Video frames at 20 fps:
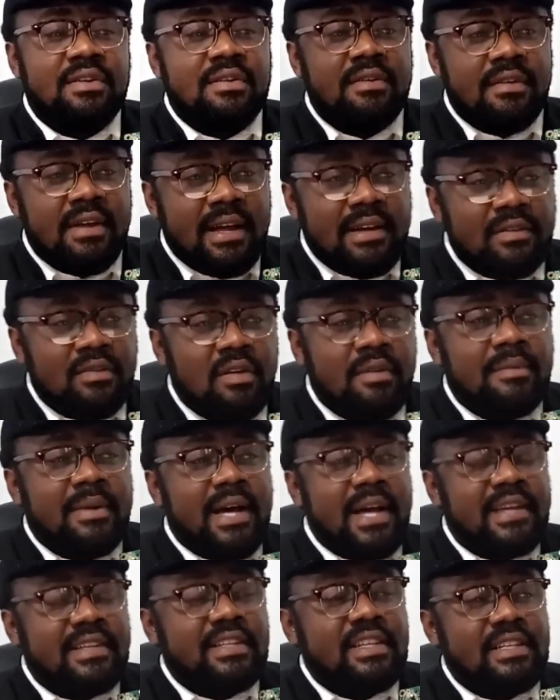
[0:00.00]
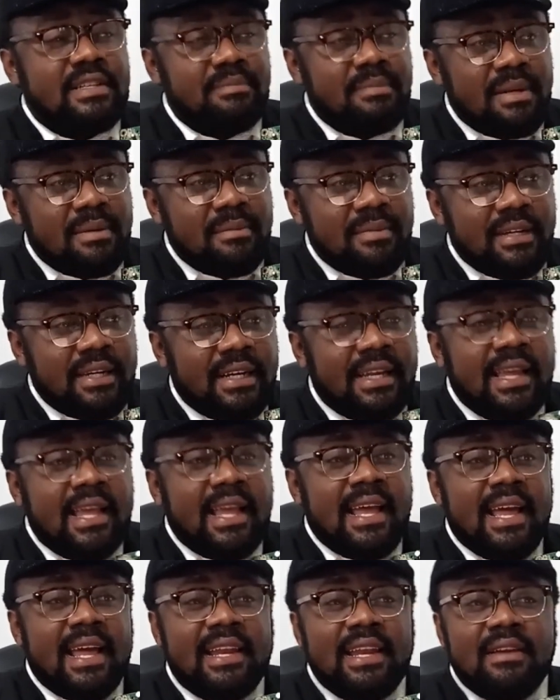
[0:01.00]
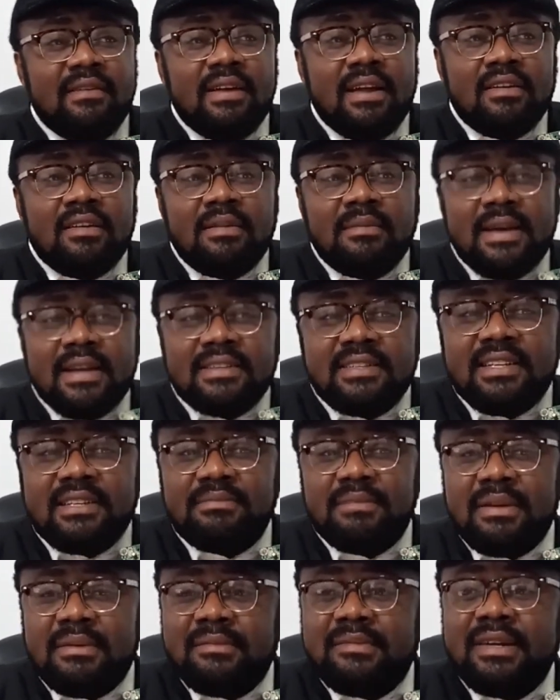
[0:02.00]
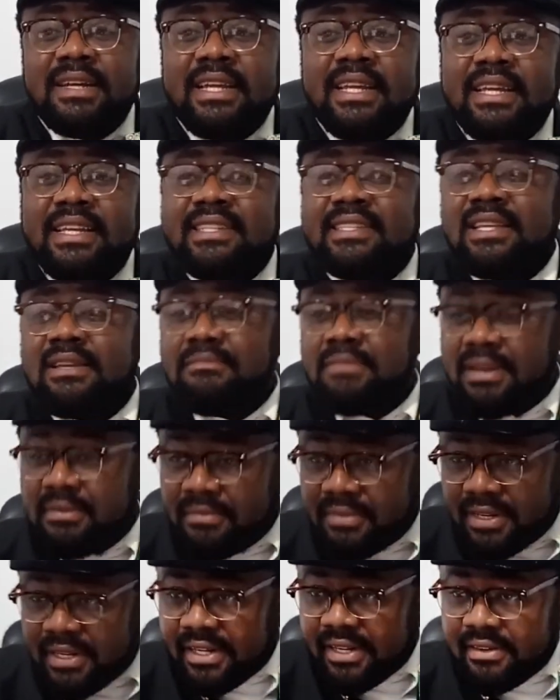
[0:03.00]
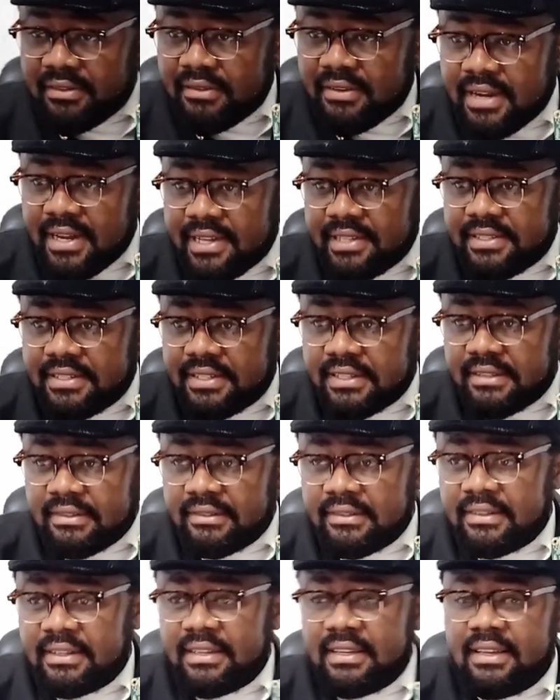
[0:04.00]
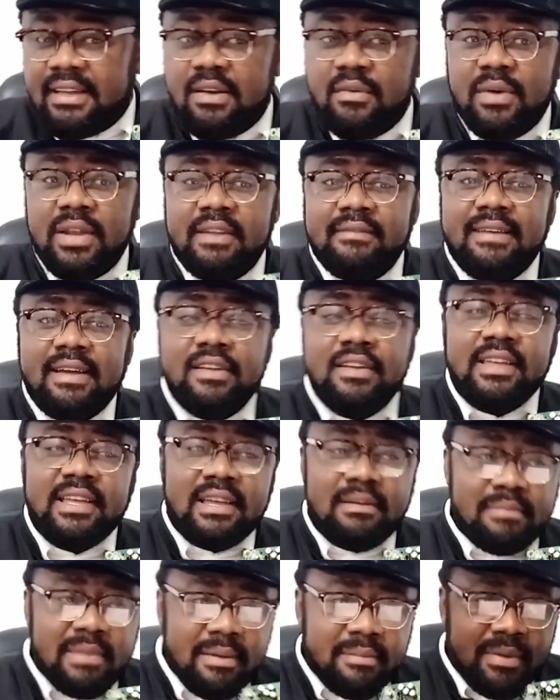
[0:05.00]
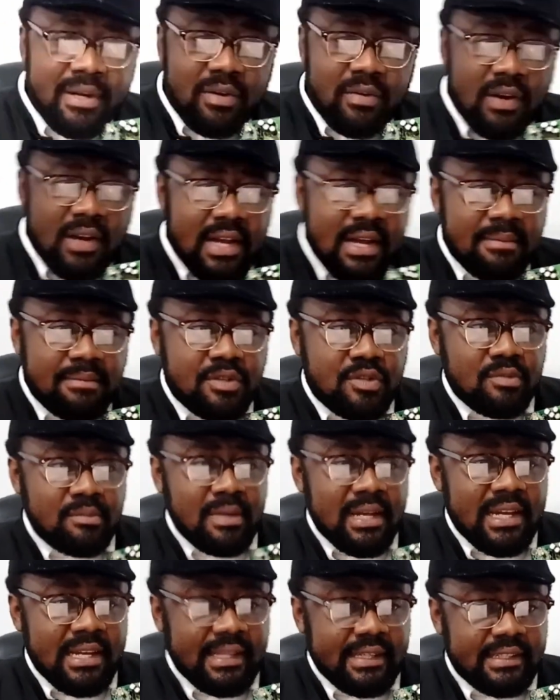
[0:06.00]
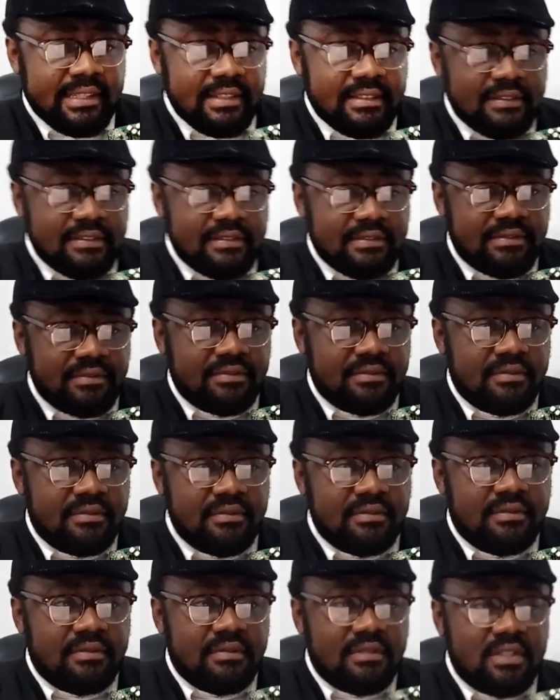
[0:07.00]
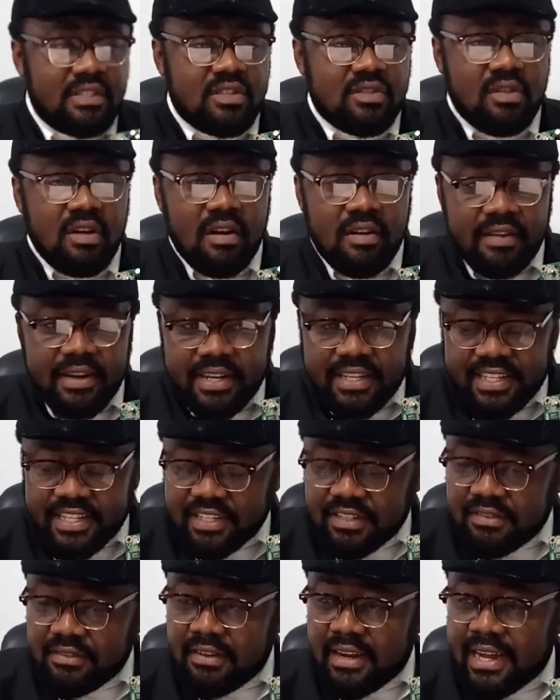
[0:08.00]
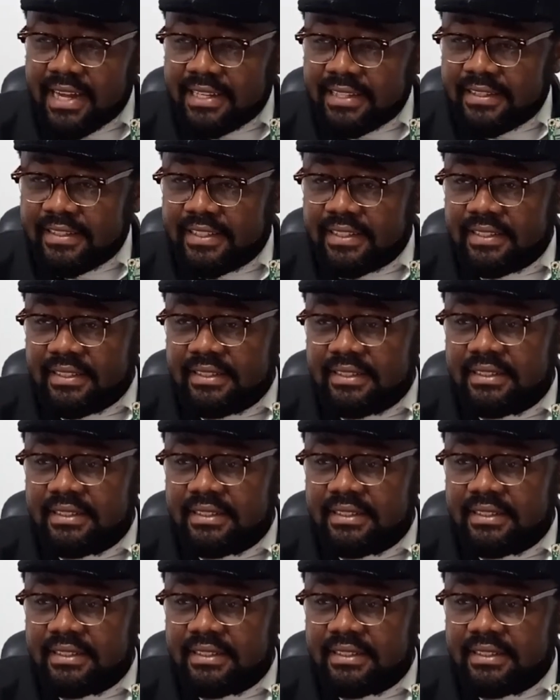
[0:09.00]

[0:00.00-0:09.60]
Random access memory. And the random access memory is a memory, right? And whenever you hear memory, what comes to mind? Storage, right?